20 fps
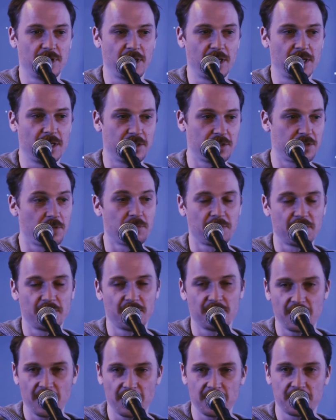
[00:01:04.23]
and it's something
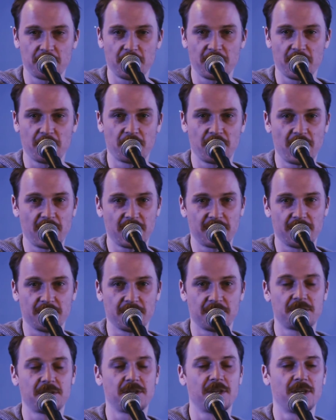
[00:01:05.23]
that takes a bit of
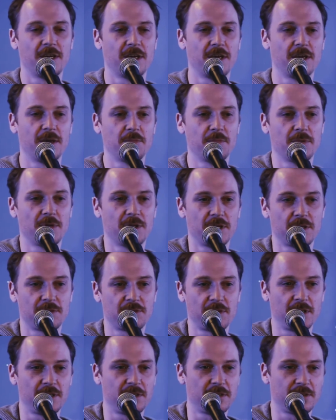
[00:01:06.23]
practice, I
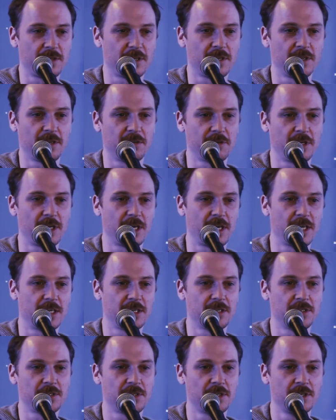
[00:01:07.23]
try to think of it
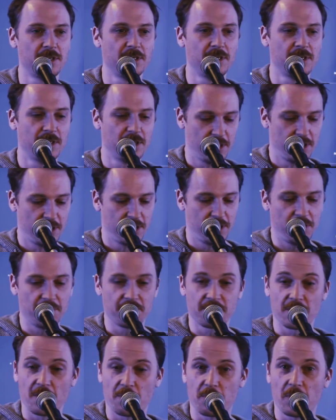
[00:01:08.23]
as
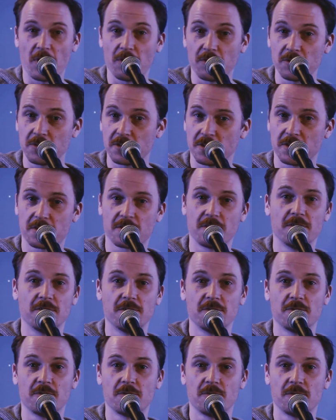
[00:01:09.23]
you've got a pulse that's
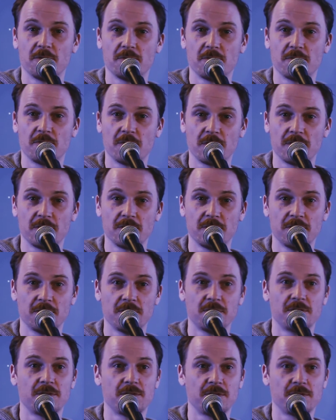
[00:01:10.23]
going 1,
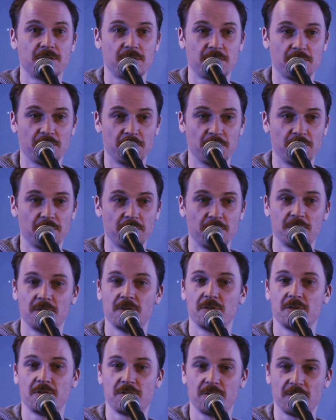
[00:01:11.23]
2,
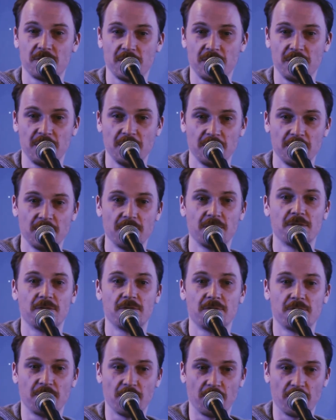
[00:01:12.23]
3,
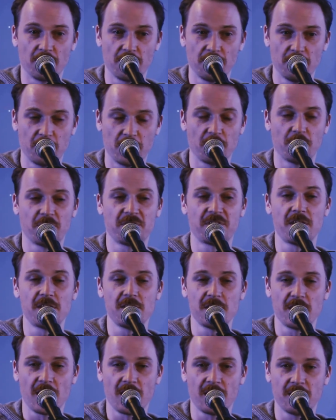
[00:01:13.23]
4, but
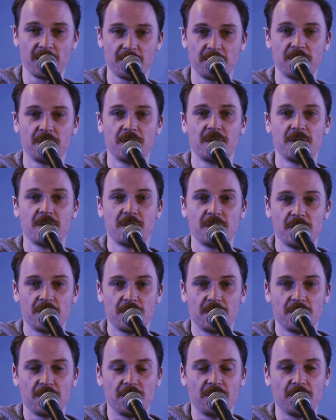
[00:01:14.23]
within that
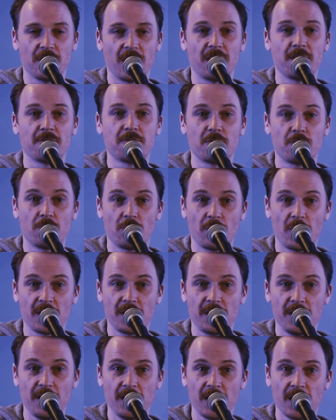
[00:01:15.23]
you have
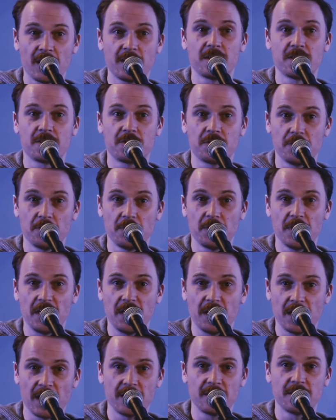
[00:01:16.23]
1E and a
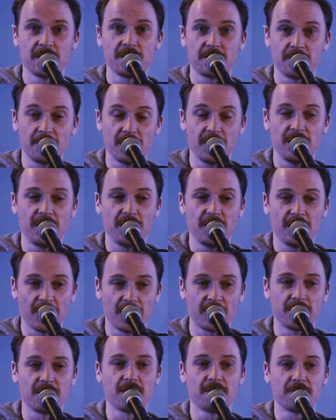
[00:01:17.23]
2E and a 3E
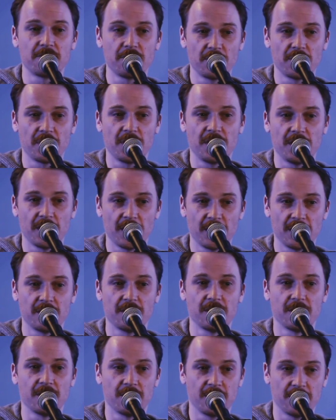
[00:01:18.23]
and a
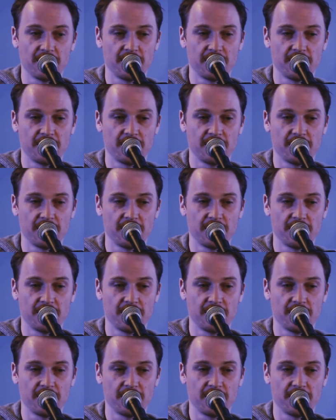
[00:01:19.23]
4E